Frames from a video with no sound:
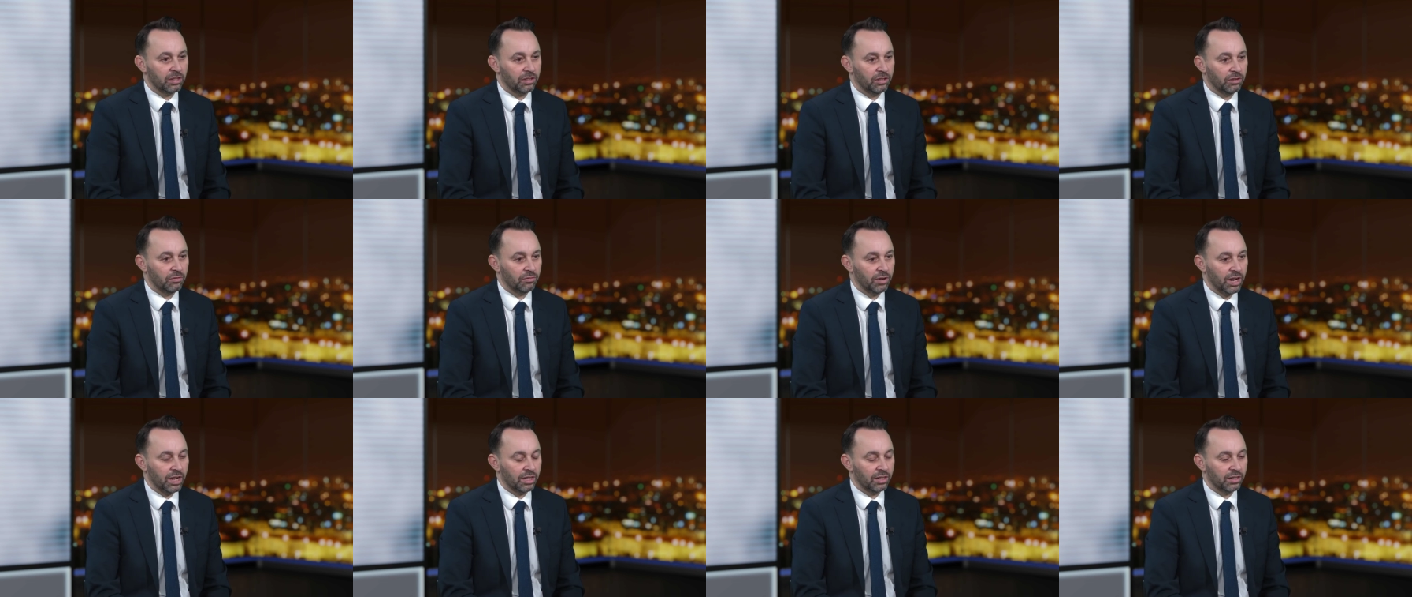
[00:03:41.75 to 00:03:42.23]

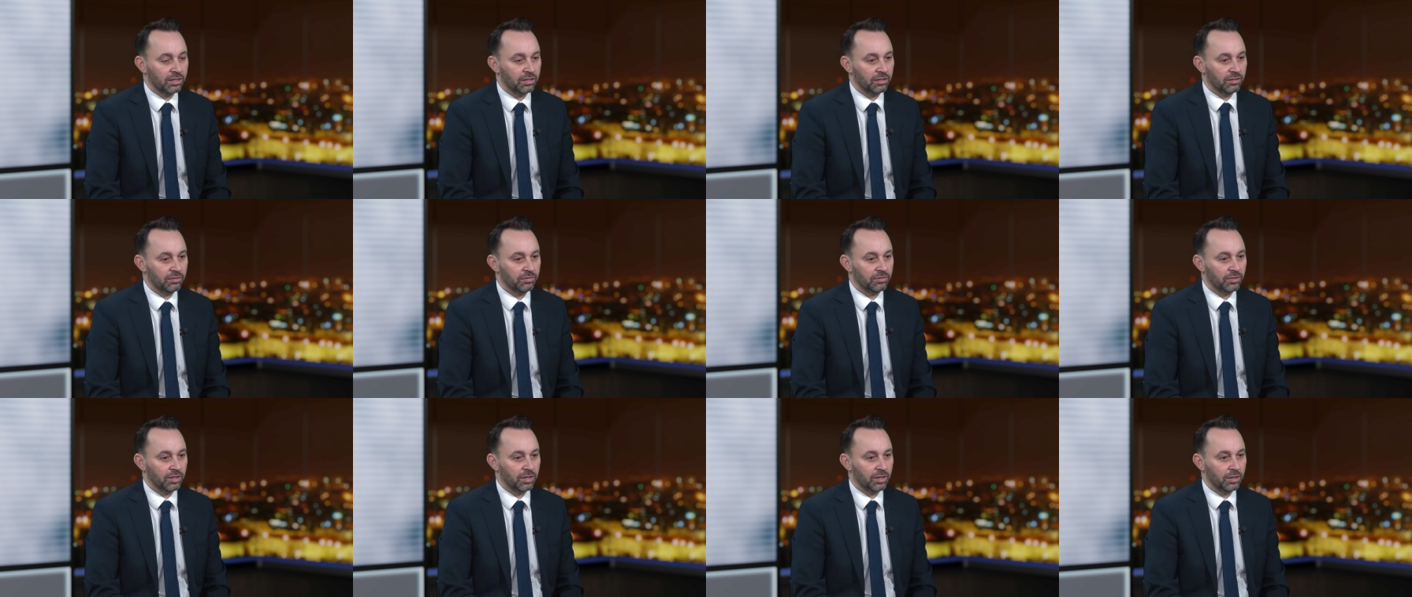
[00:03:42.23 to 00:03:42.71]
the rank
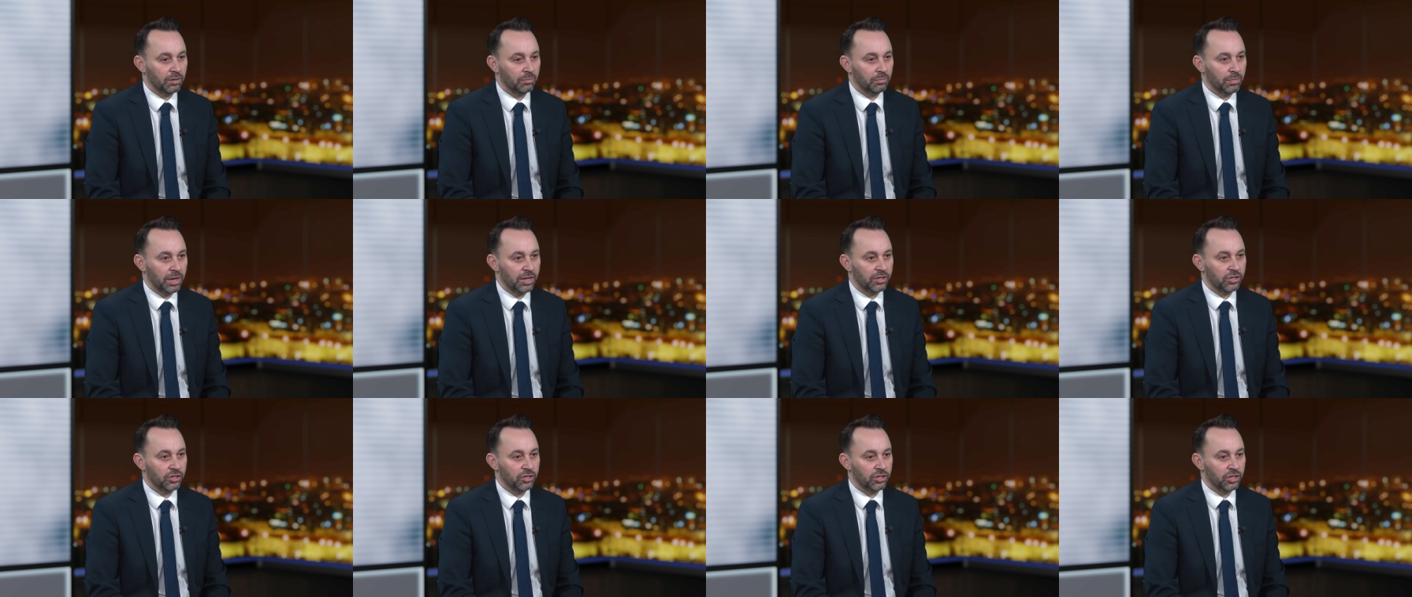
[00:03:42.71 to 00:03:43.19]
of uh,
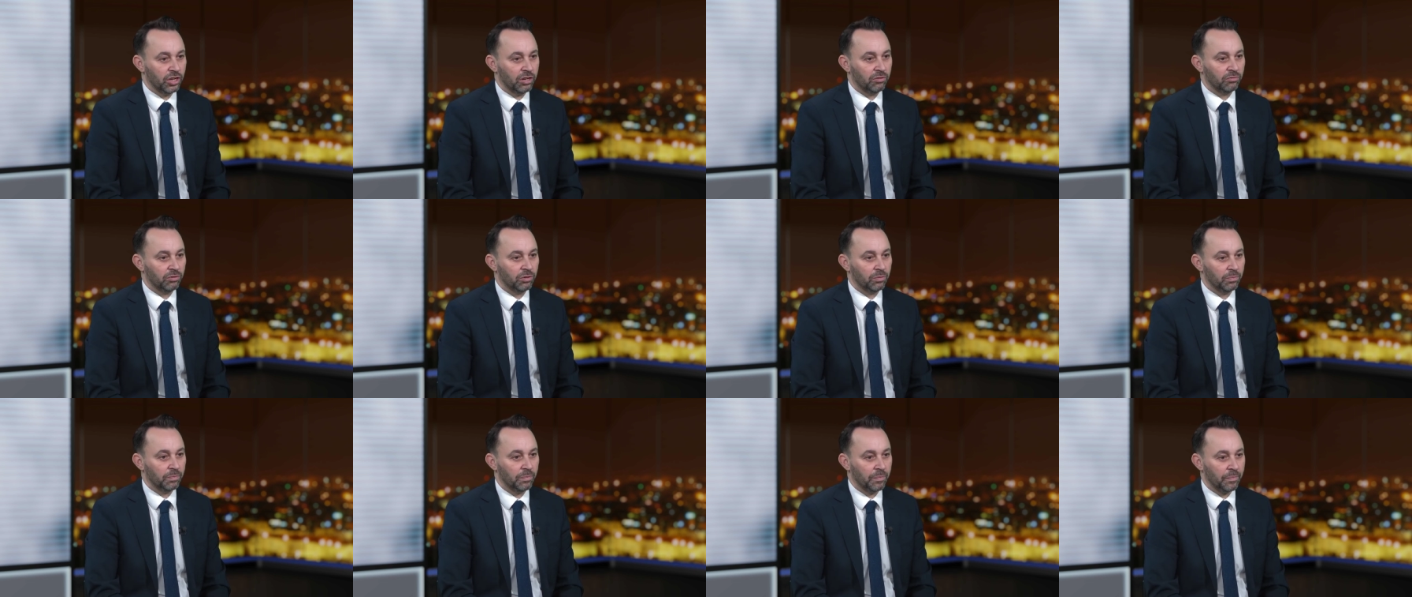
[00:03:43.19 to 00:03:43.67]
Major
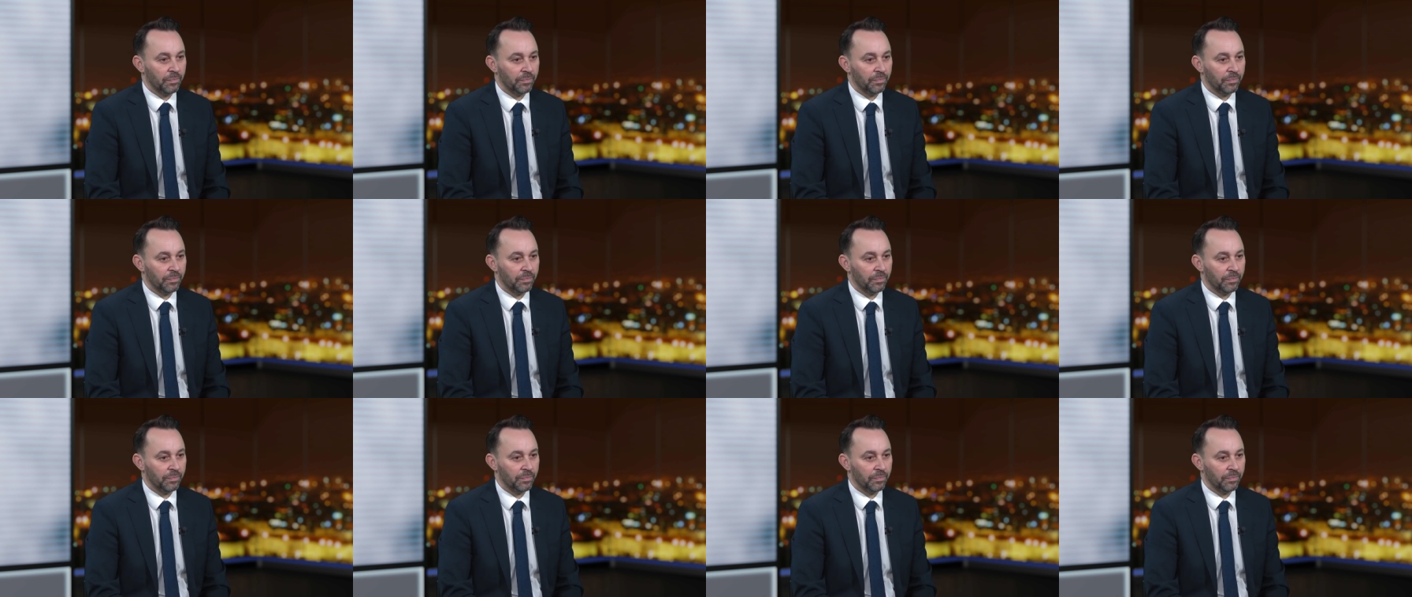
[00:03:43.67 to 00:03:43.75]
General?